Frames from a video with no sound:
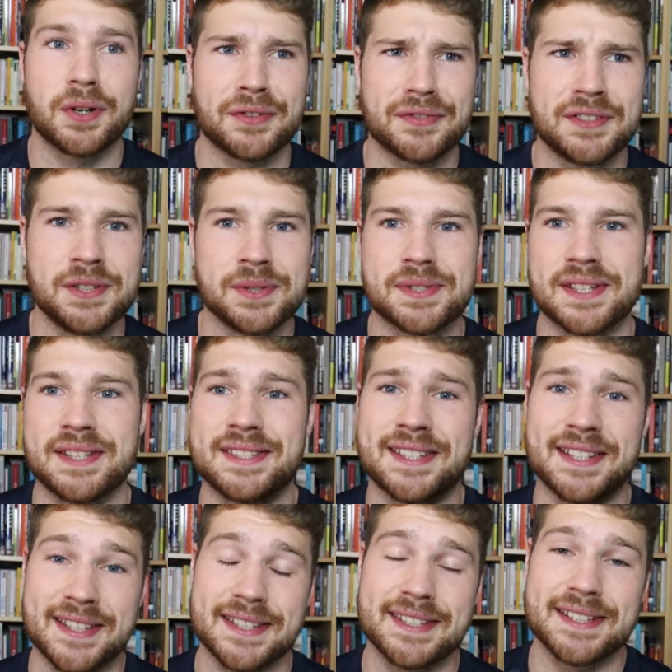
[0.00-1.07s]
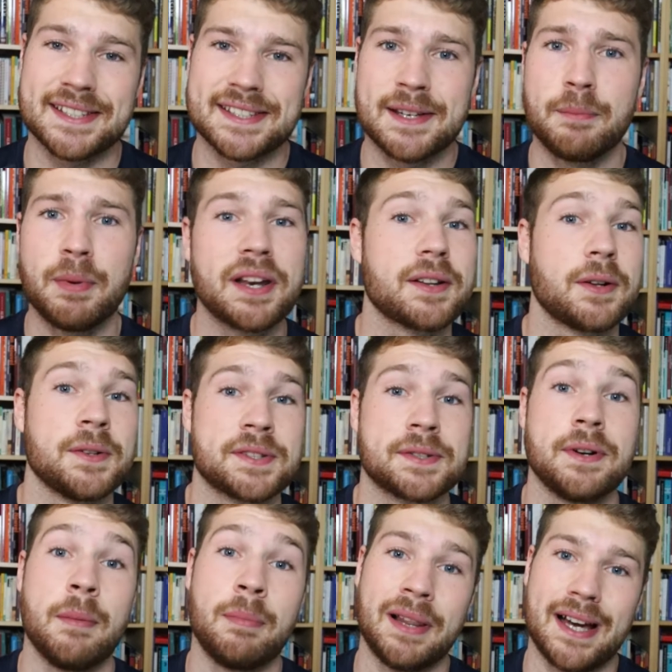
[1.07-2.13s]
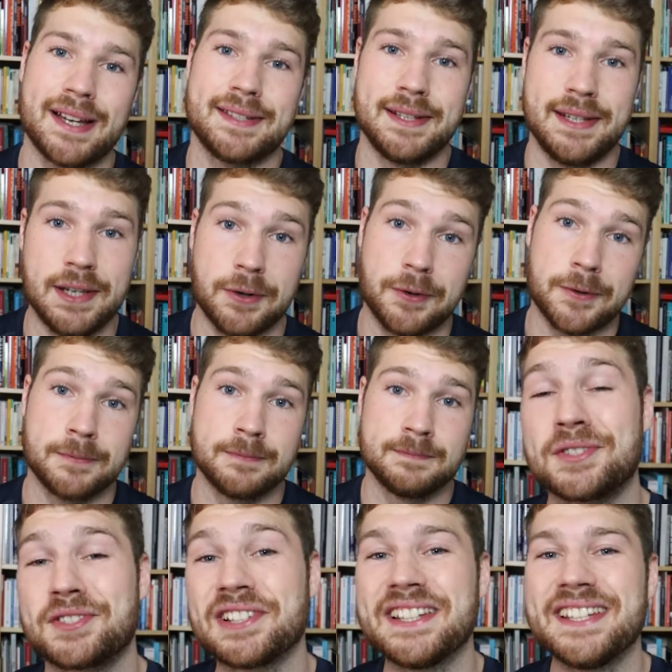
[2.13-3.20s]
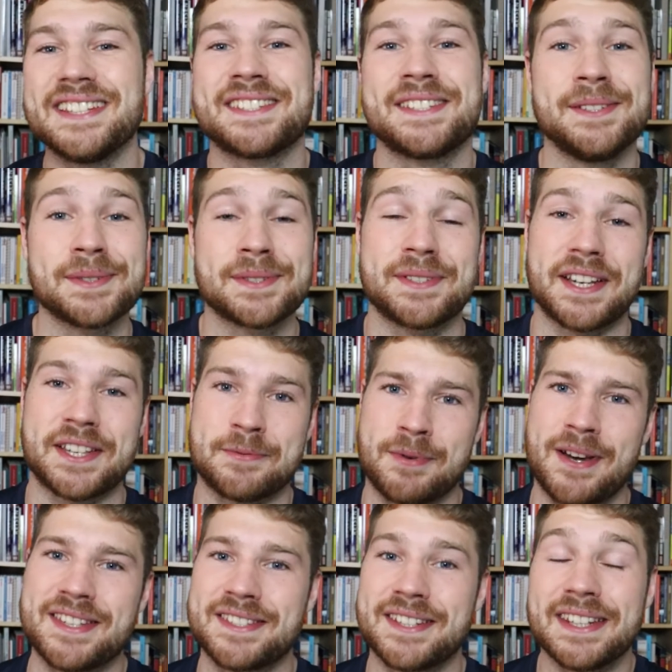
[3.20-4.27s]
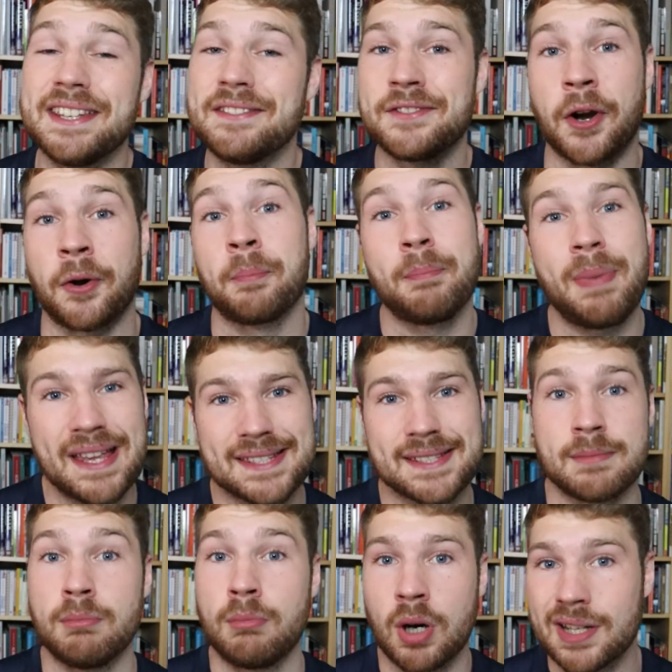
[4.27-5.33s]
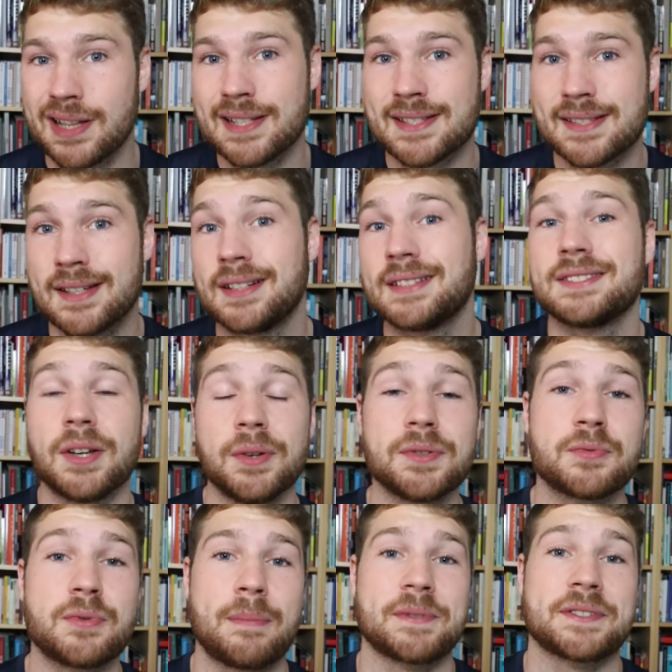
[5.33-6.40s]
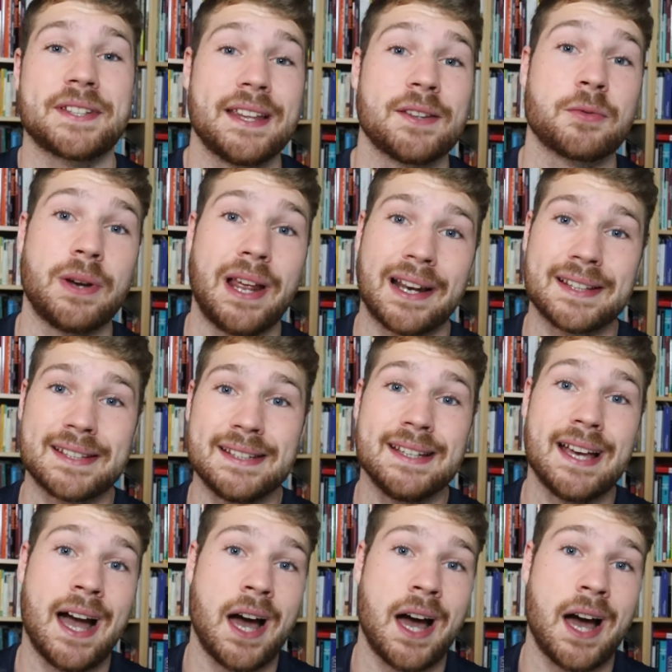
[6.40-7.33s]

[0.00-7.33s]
often used in statistics, but it also applies here. Usually it's used to express that even our best models don't represent reality